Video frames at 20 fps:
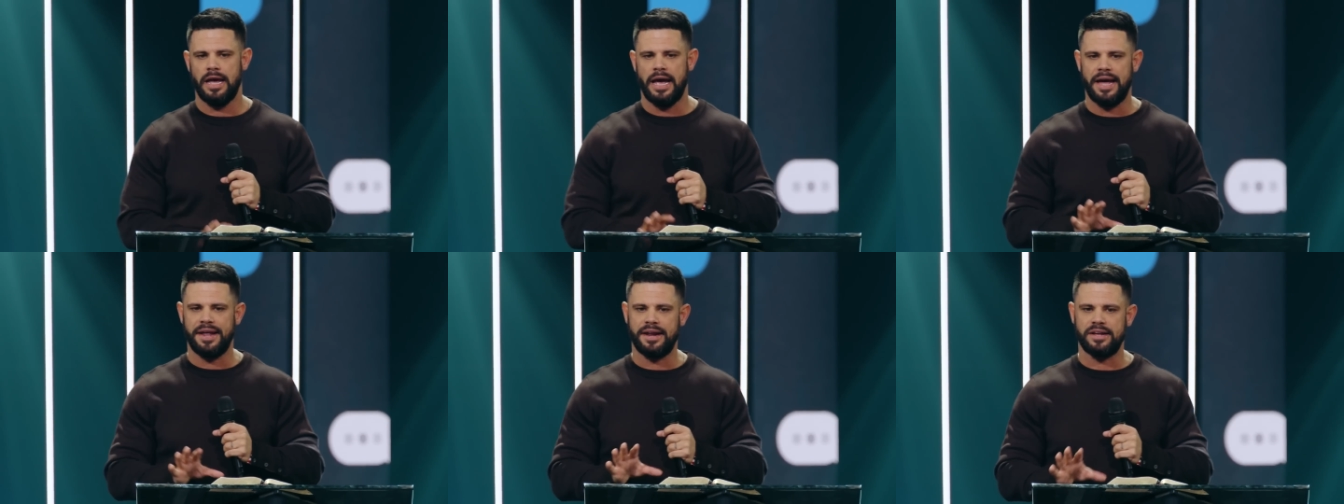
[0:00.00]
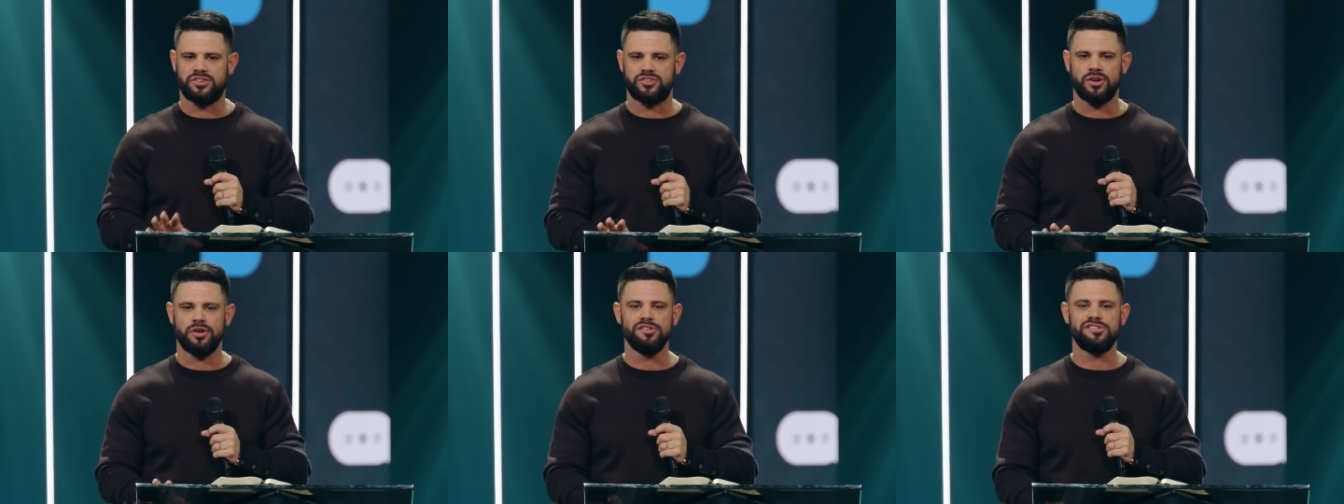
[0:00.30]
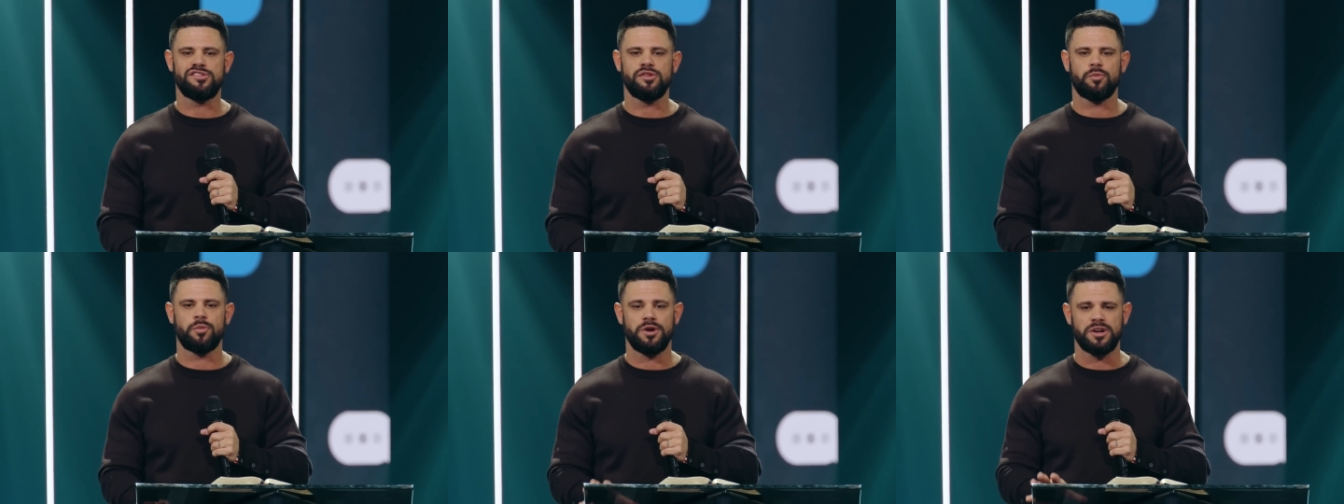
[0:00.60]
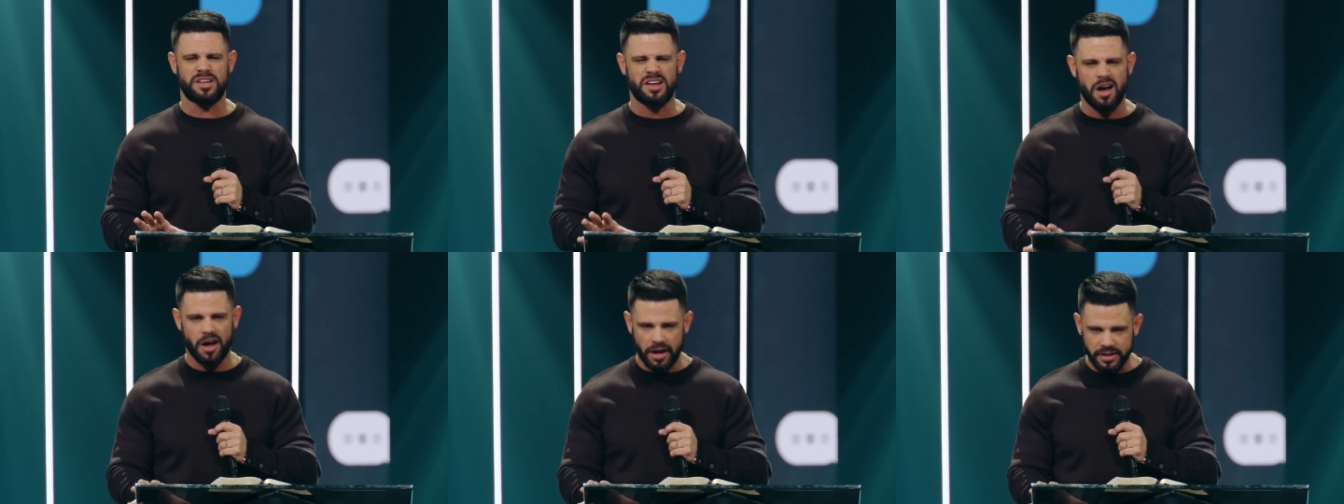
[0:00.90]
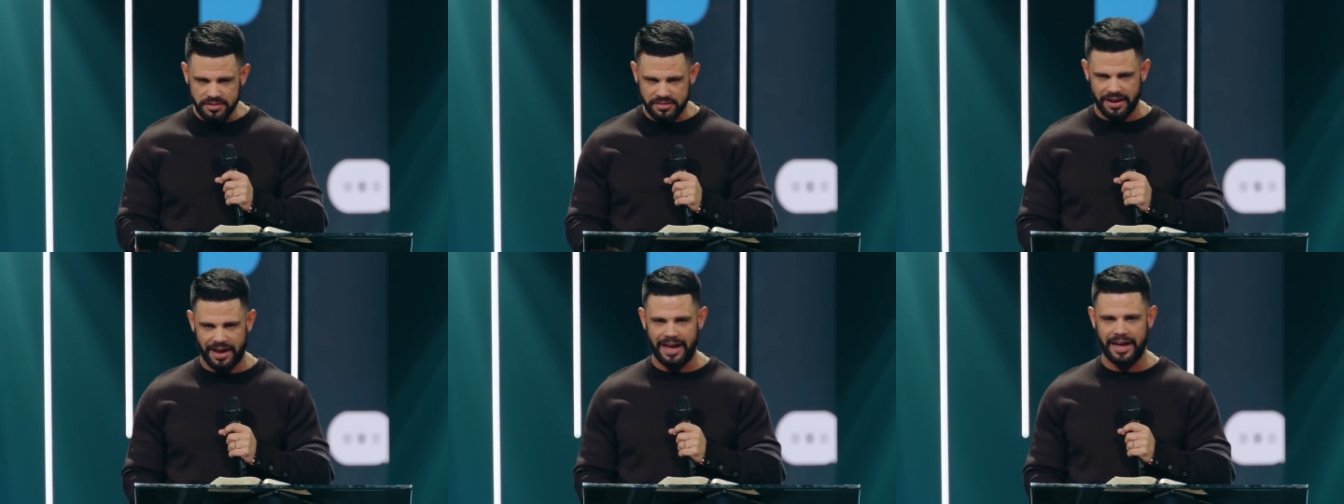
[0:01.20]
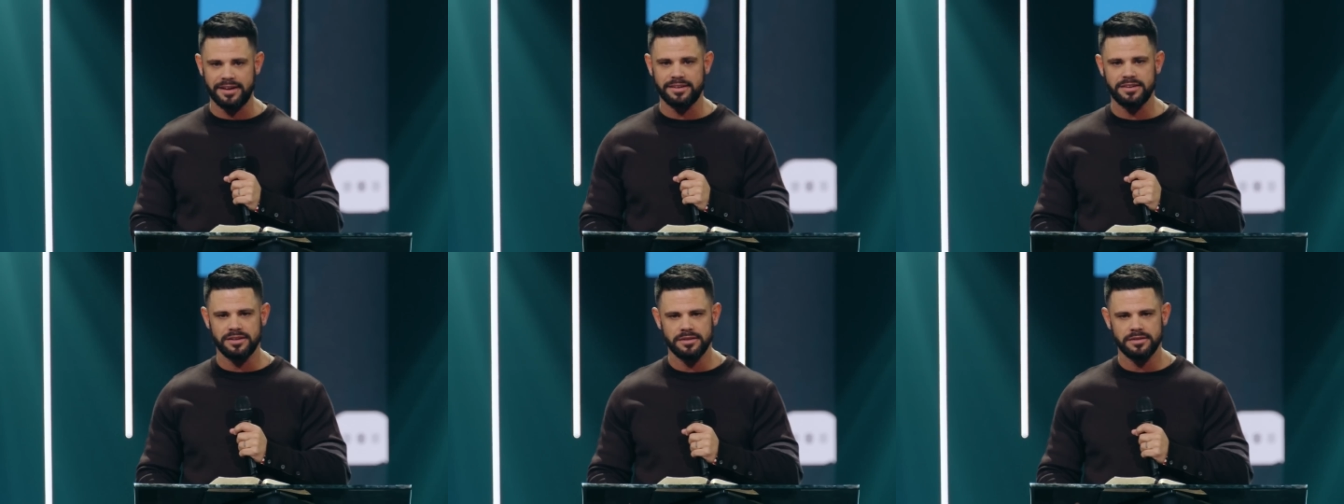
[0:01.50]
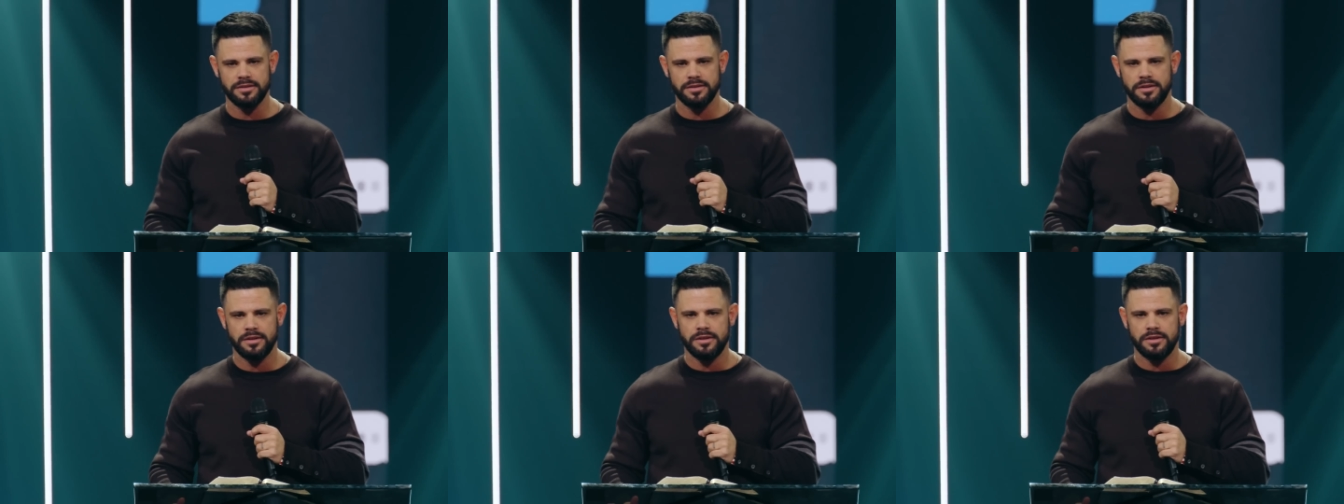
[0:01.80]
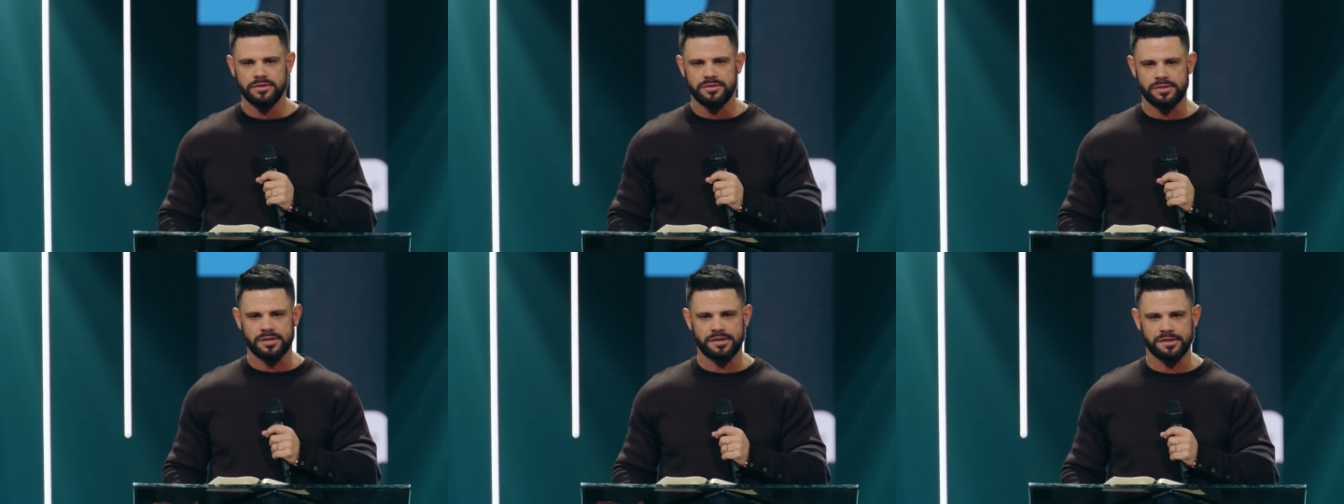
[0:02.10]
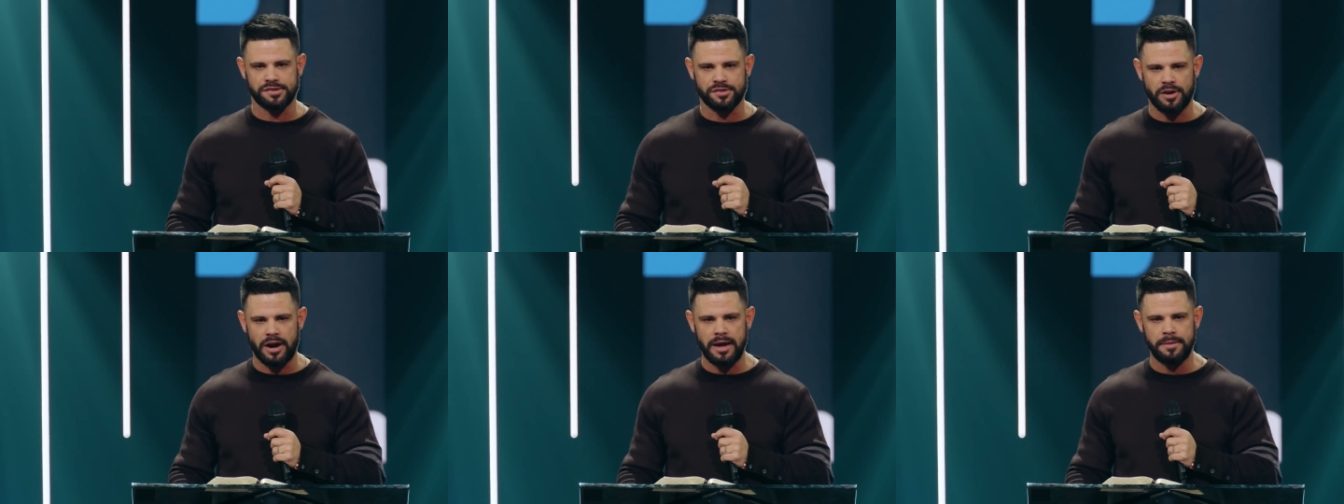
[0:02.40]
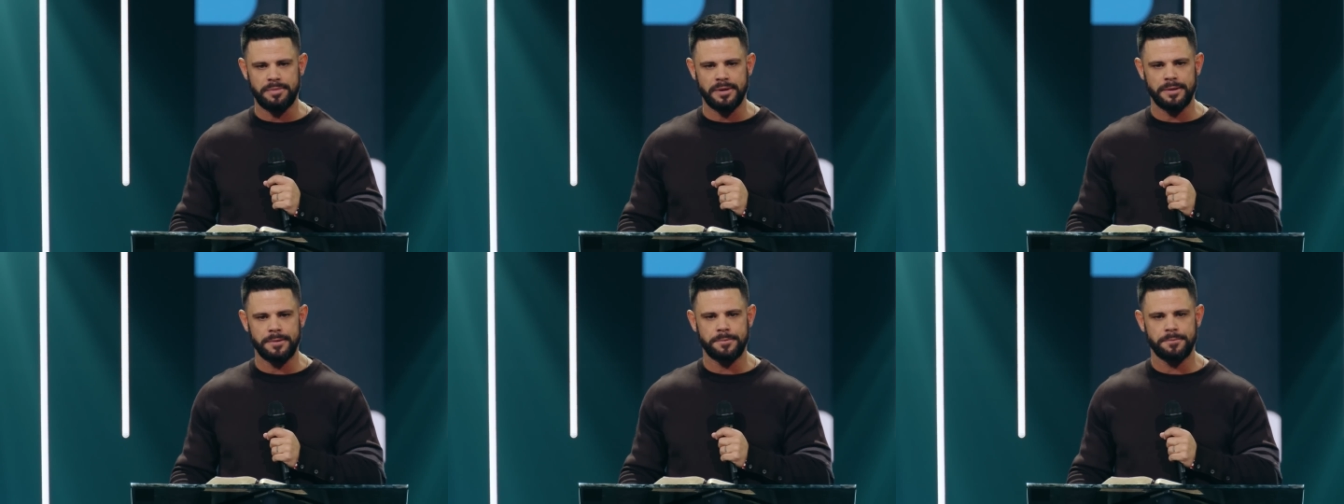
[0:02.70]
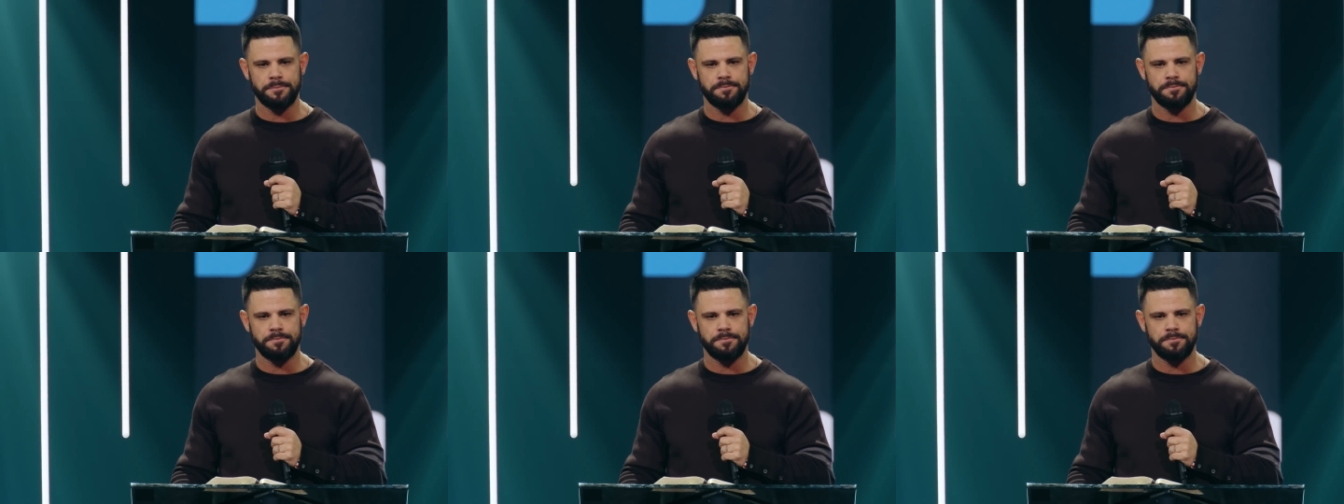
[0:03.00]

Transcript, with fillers: And I chose the word contact to describe it